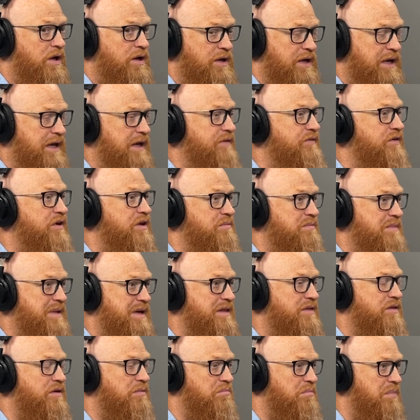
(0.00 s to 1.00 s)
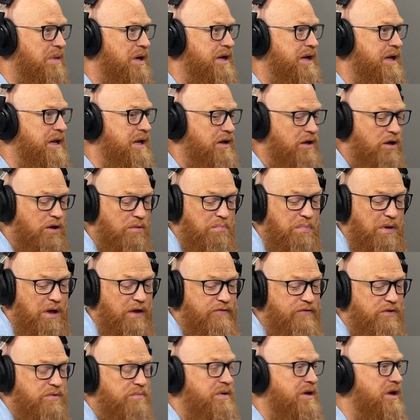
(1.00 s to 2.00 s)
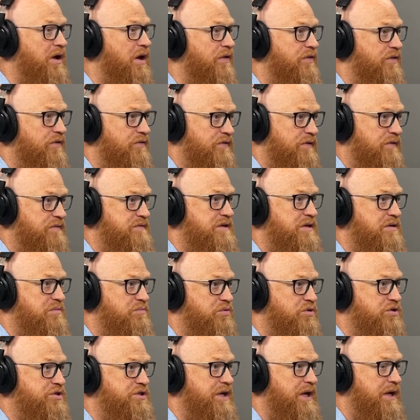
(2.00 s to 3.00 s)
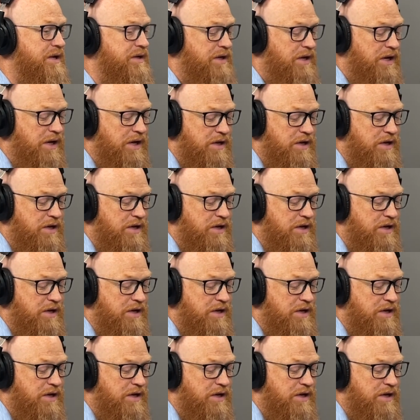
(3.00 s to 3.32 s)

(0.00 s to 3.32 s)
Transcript: giving me the money above and beyond the 15%